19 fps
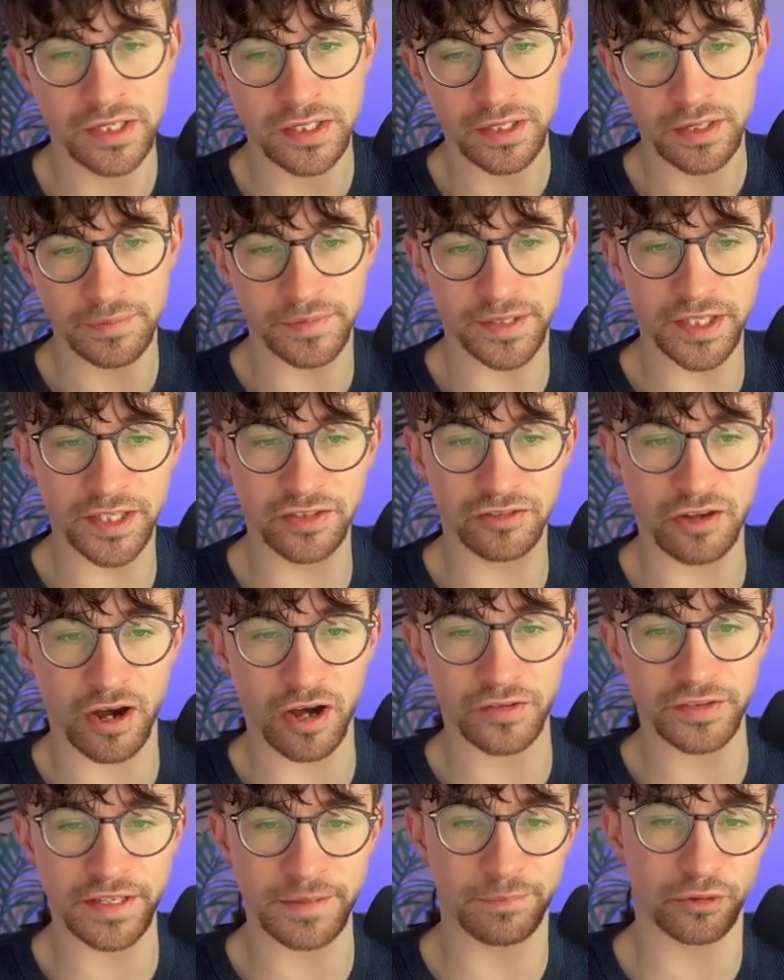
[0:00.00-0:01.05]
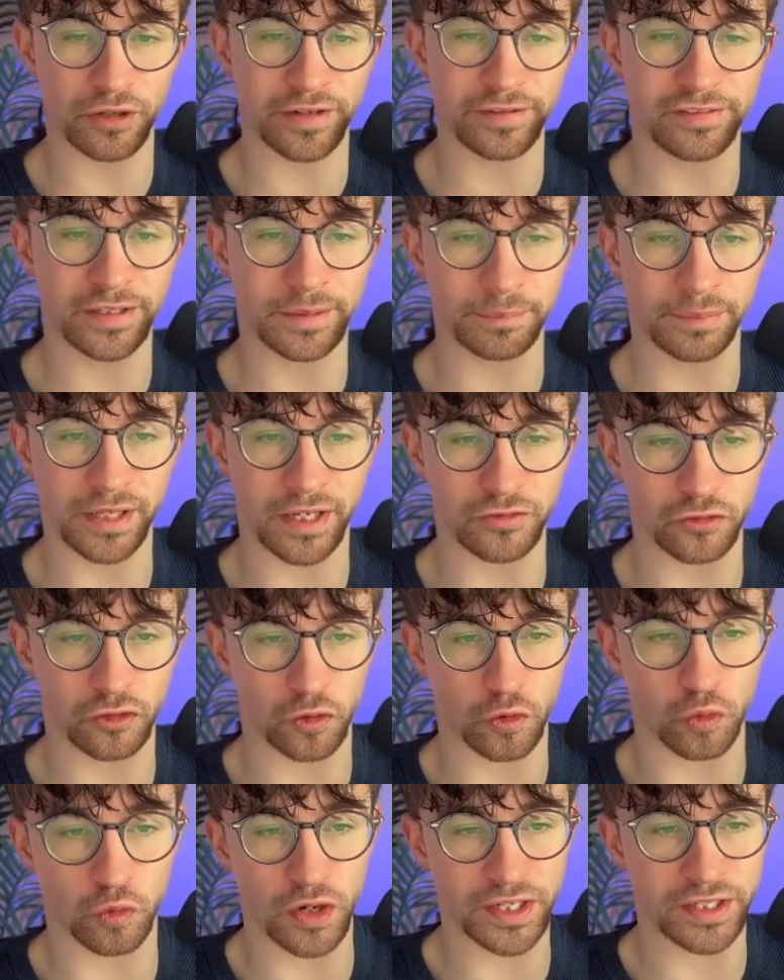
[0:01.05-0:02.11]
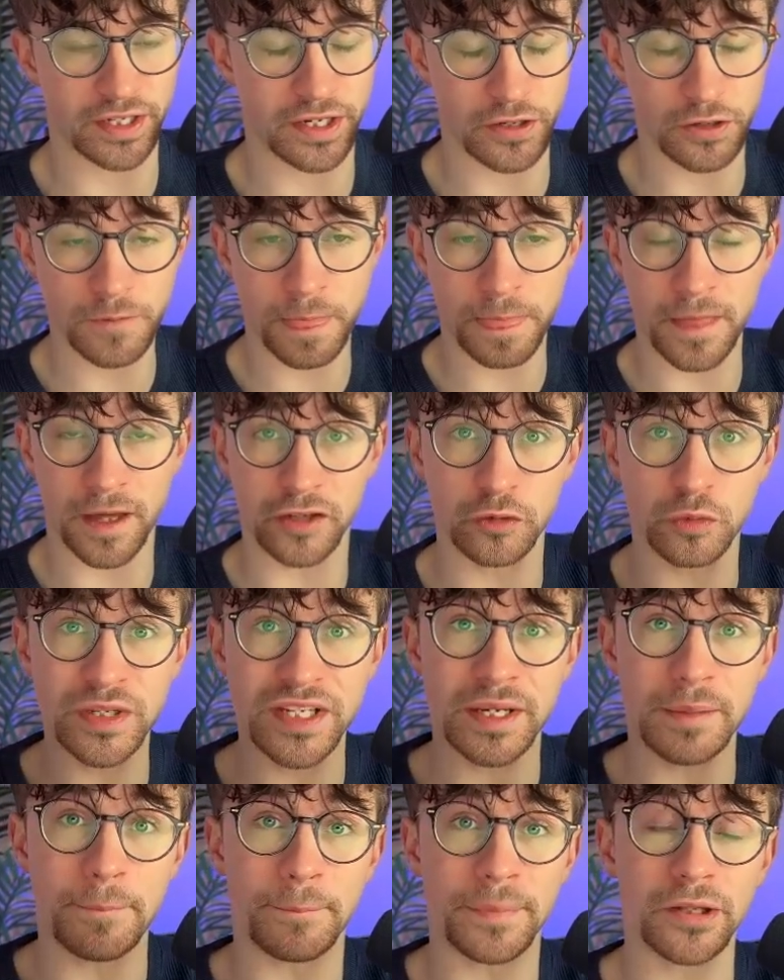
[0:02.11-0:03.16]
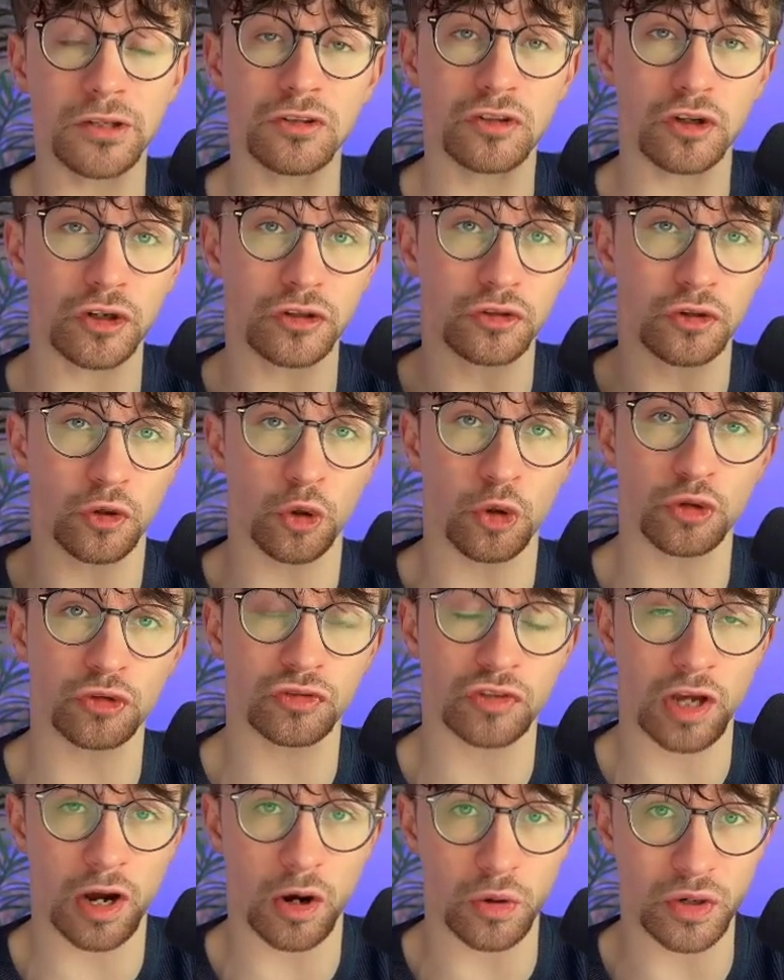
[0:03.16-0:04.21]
These are the pricing plans right here, and we can build and host our